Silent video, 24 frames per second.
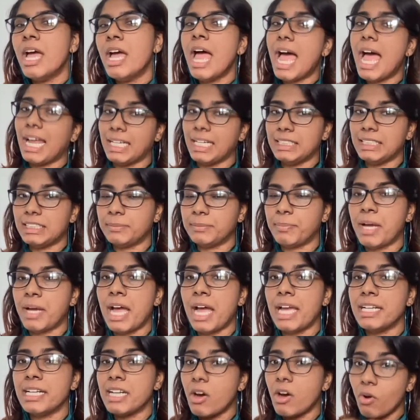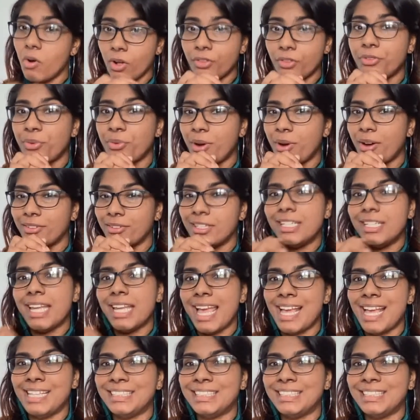and inspired all throughout the day.